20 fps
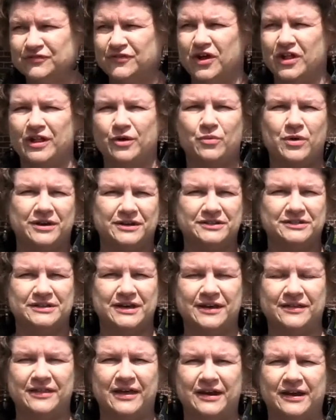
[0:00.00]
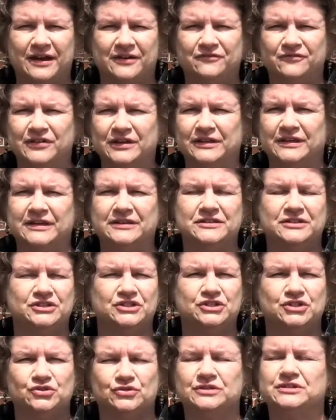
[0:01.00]
of all, I want to say that I feel like the
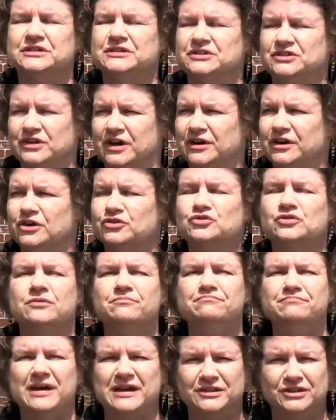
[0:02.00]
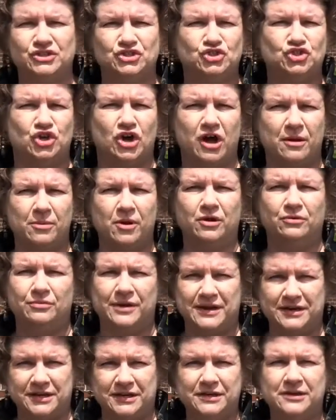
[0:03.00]
district has done a tremendous job
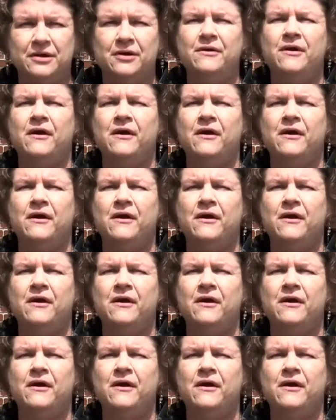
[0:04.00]
already